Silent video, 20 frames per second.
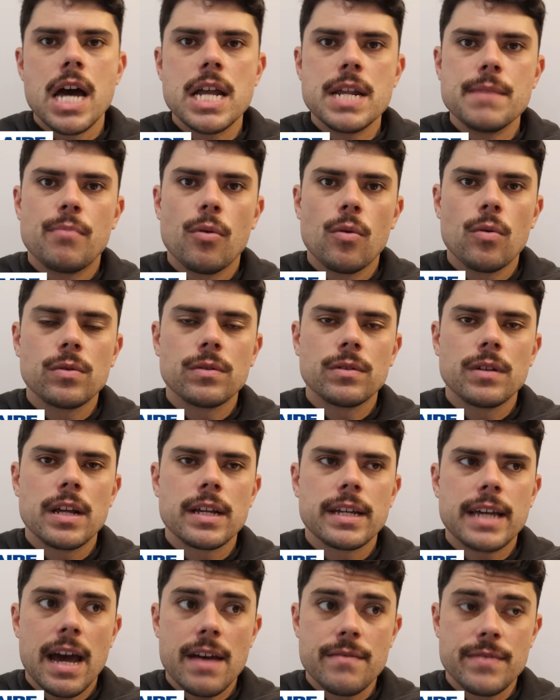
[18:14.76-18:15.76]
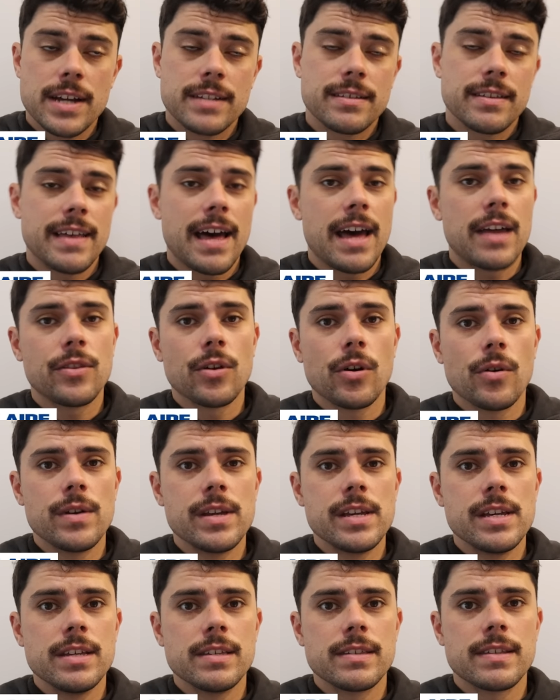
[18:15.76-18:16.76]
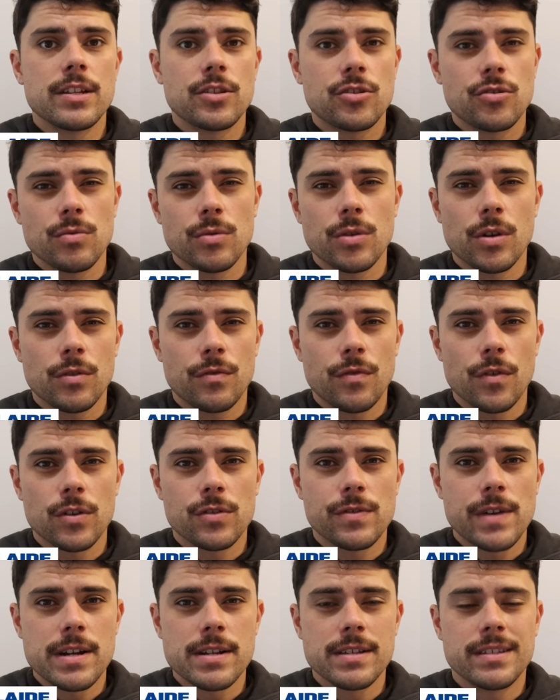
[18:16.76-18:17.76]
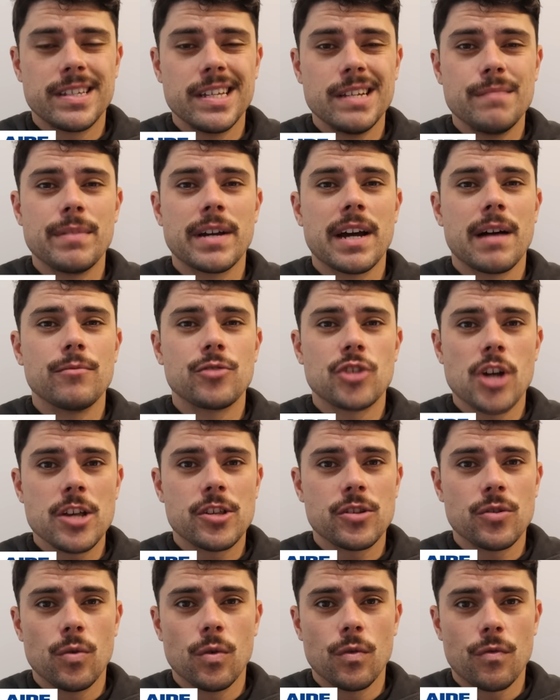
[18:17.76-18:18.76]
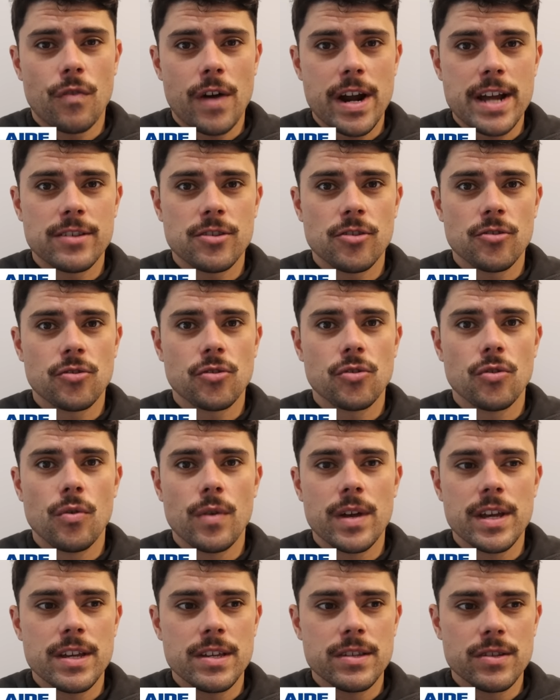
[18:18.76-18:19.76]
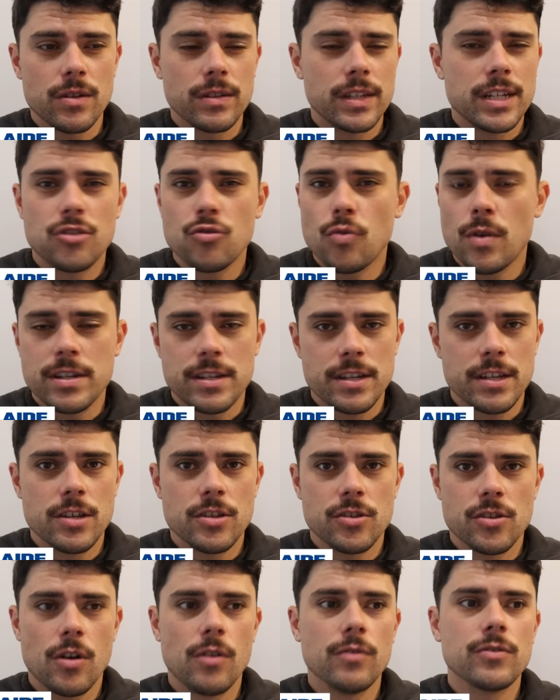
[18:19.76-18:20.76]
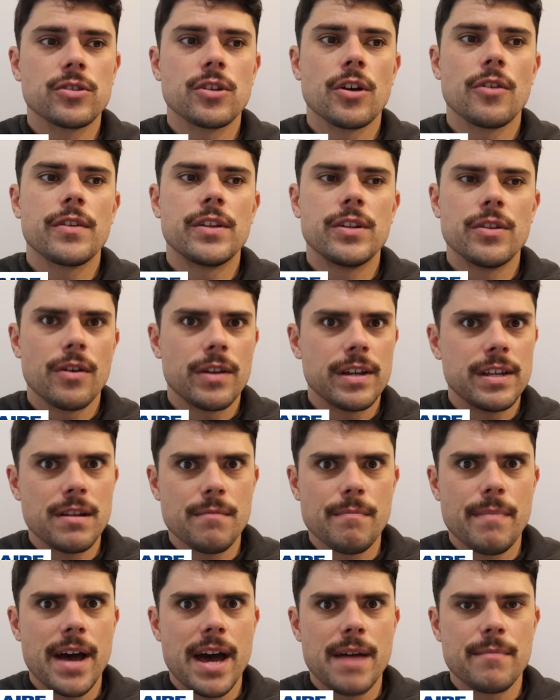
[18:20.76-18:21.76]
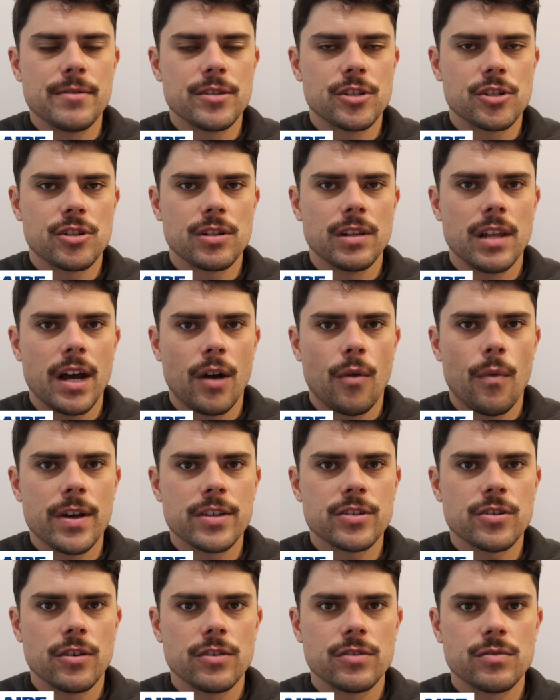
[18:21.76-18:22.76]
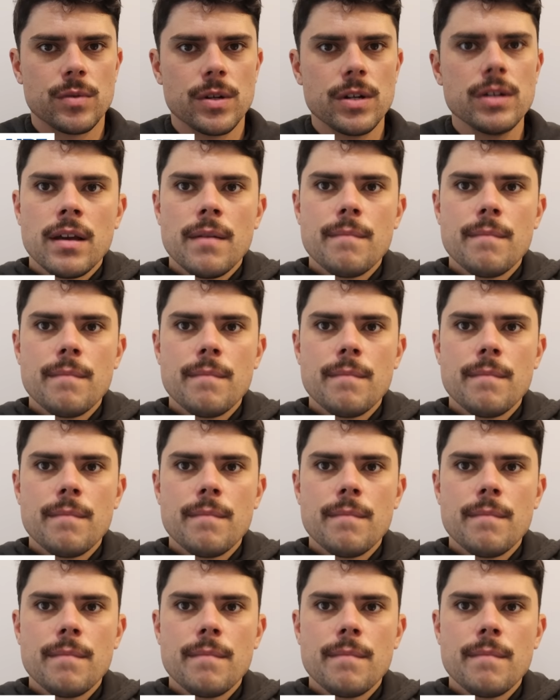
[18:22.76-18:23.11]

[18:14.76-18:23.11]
An important caveat to that, though, is that 2 of those first-rounders did become Jason Horne-Francis, who is only 20 years old, so they're not in a bad position like West Coast were.